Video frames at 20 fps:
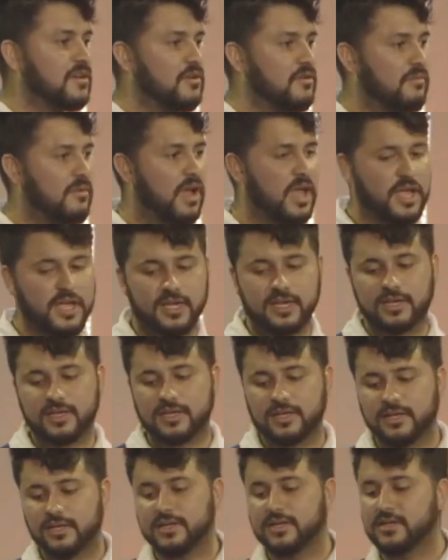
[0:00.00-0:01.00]
right?
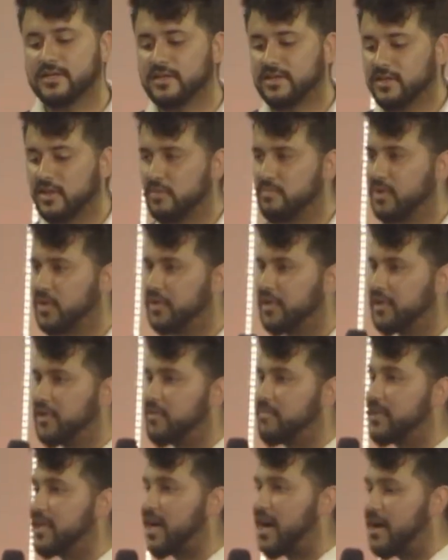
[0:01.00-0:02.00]
The ability
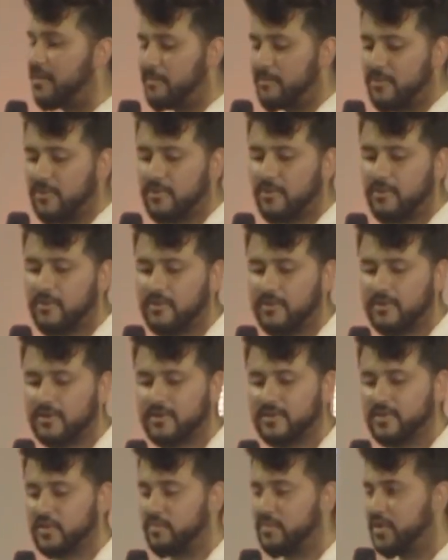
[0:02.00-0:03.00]
to be humble,
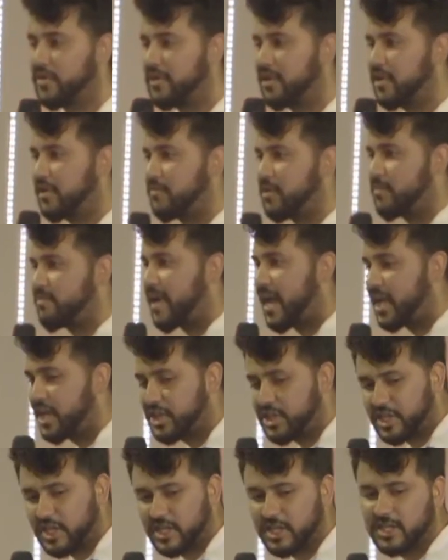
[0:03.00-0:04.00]
the ability to be
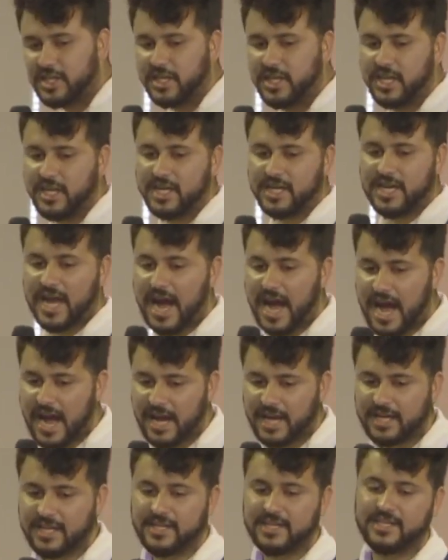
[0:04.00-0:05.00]
patient,
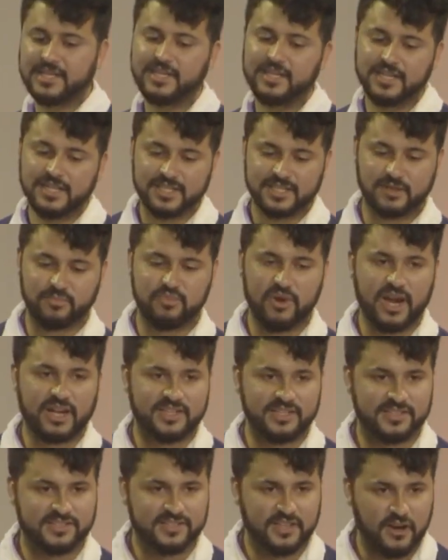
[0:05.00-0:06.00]
kind, to
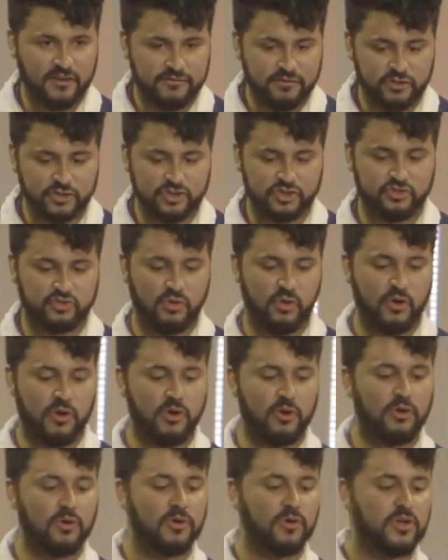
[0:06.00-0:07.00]
practice
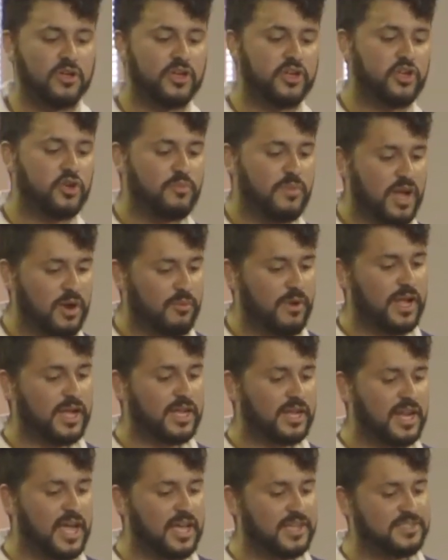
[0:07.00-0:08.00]
self-control. You might
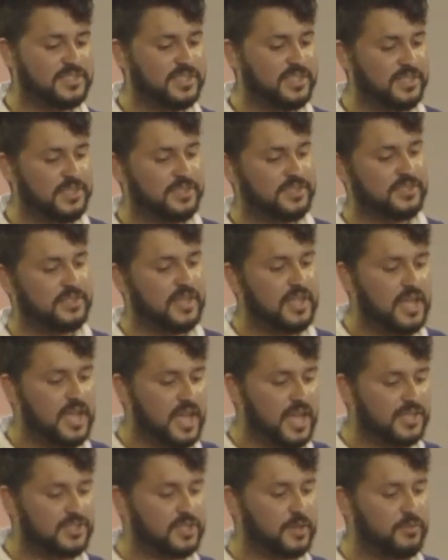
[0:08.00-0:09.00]
recognize these
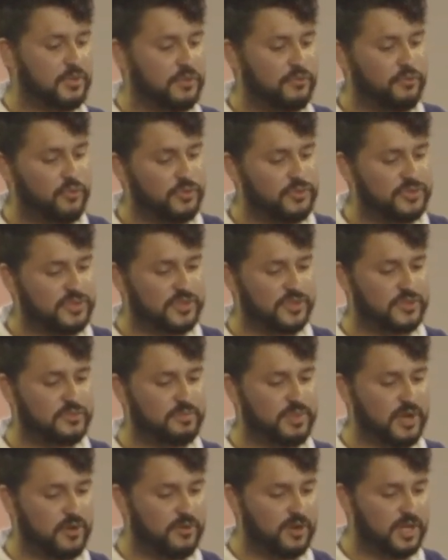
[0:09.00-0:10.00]
as some of the fruits of the
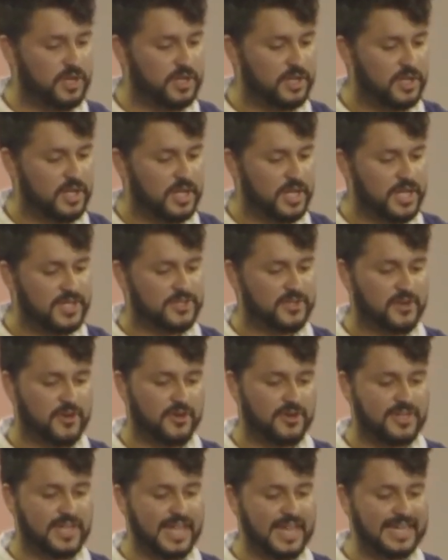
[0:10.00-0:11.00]
Spirit. It's in
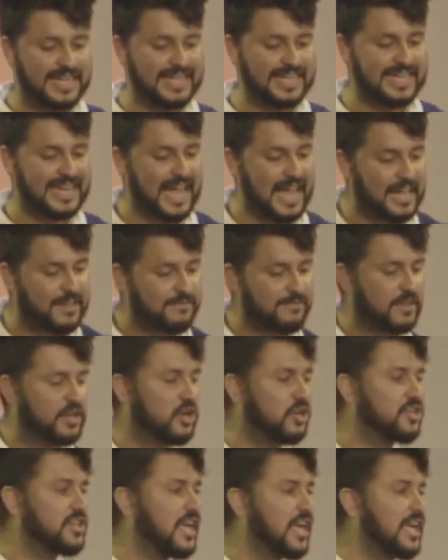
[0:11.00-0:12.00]
our daily life and
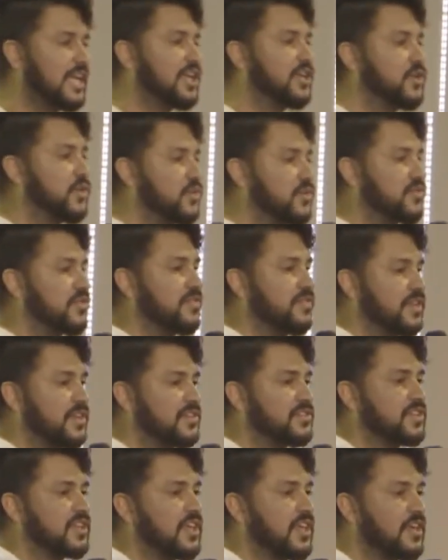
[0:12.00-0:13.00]
our daily use of
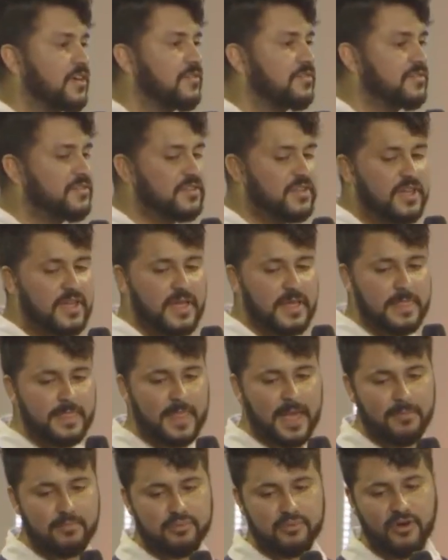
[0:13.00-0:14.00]
these gifts
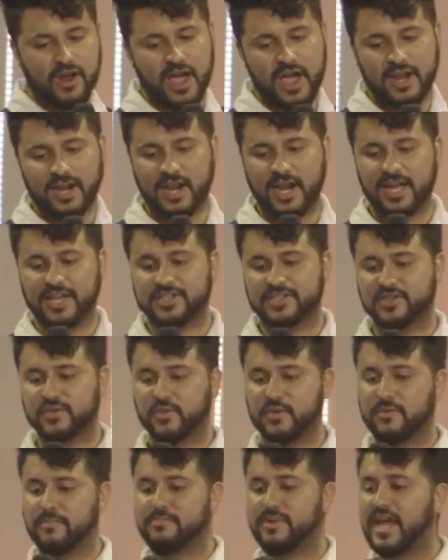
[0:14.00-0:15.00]
that pride likes to
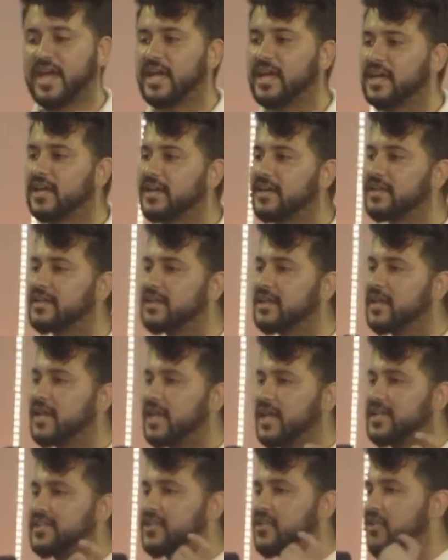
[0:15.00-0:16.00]
invade.
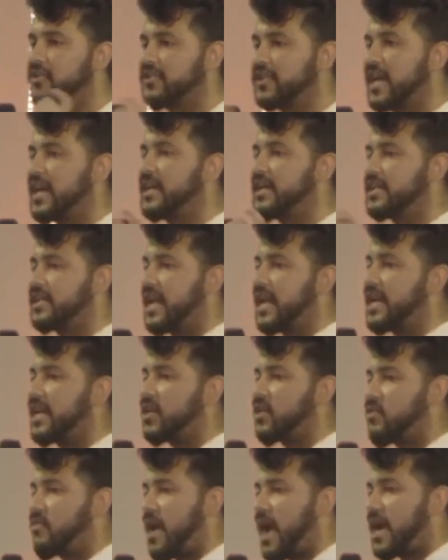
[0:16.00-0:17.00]
It's in our day-to-day
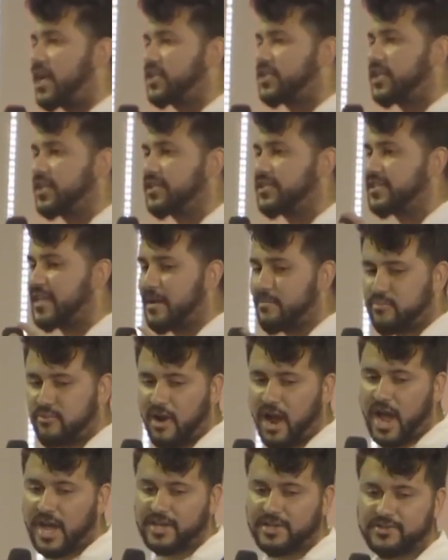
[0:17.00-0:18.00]
interactions that
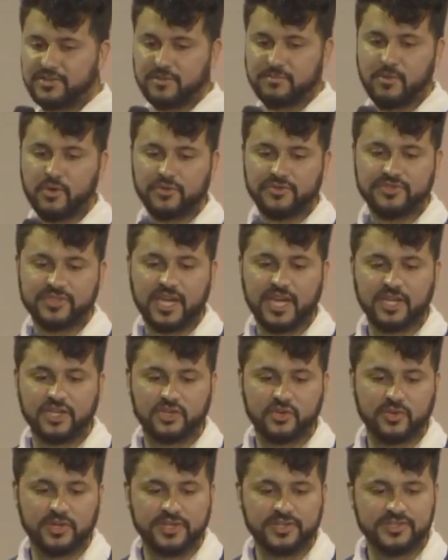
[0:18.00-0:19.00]
pride is the most
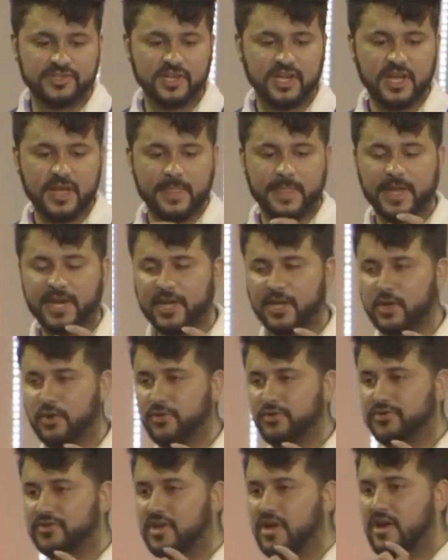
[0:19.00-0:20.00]
dangerous, that it
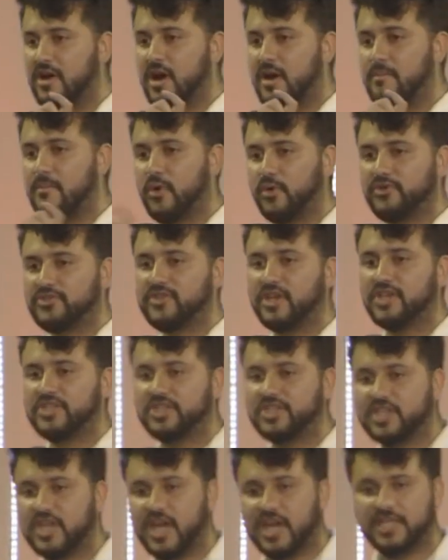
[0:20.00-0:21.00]
goes most
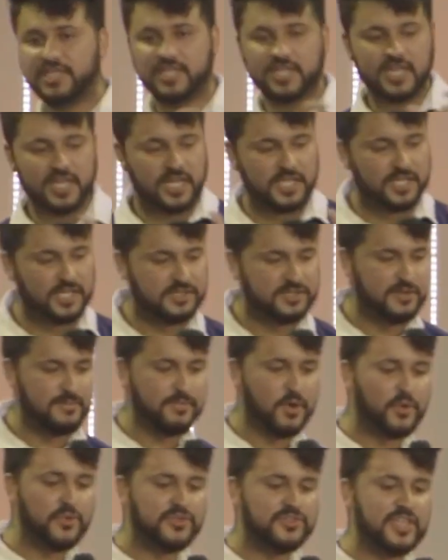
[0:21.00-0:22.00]
unchecked, it does the
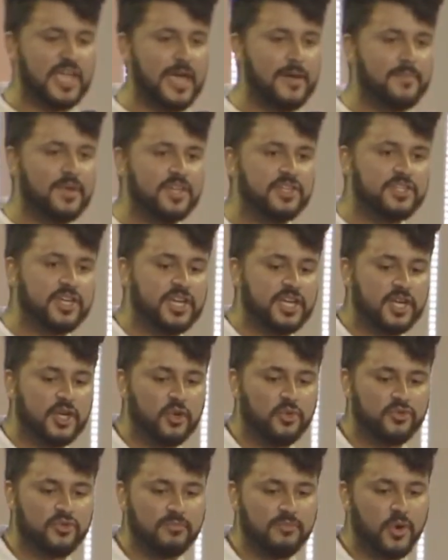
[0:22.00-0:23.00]
most damage, and it
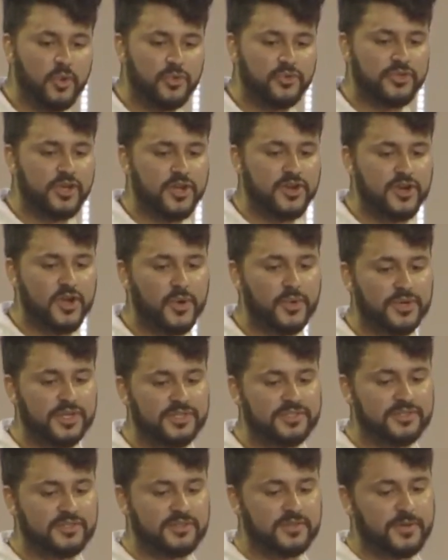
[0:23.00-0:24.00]
goes the most
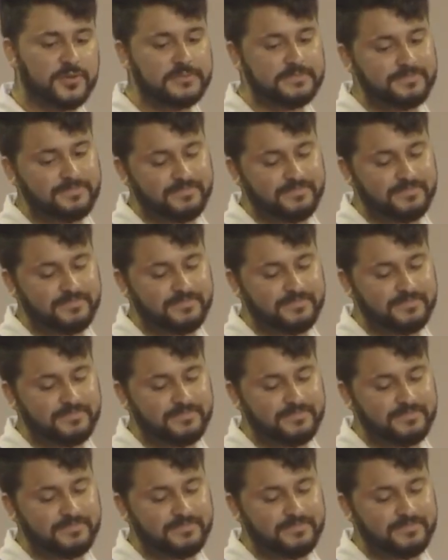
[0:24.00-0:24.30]
unnoticed.